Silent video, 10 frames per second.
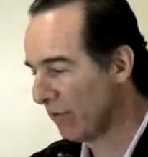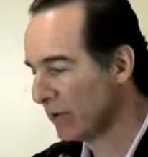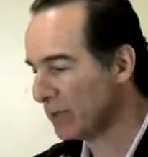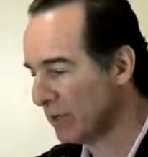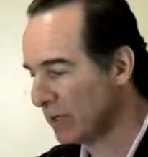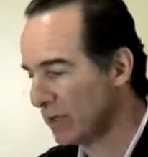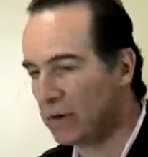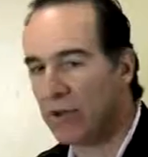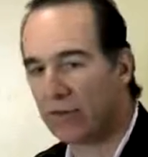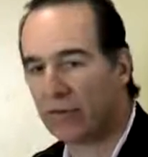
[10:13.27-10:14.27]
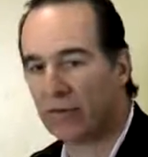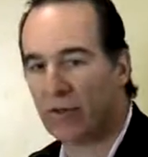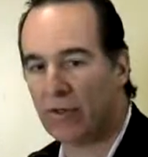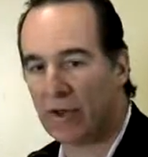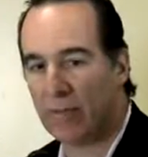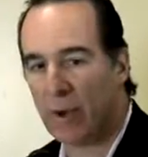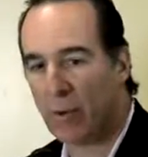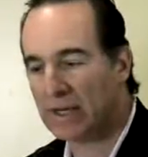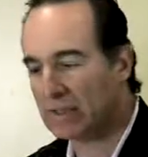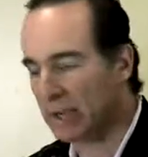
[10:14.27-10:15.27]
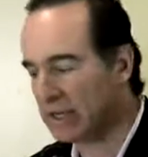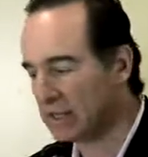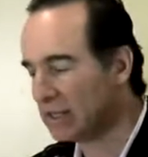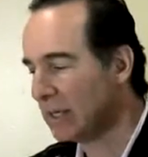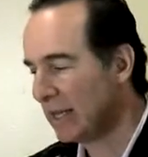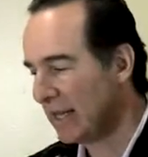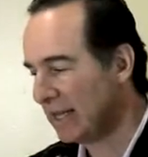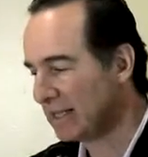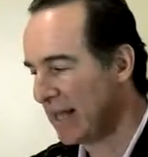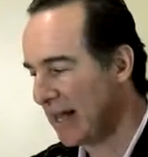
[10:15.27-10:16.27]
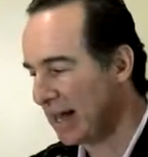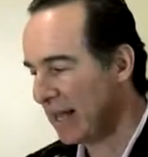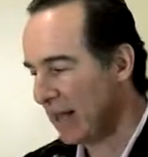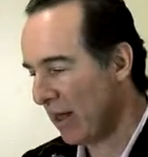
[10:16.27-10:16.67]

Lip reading: first misunderstood thing about white spaces is that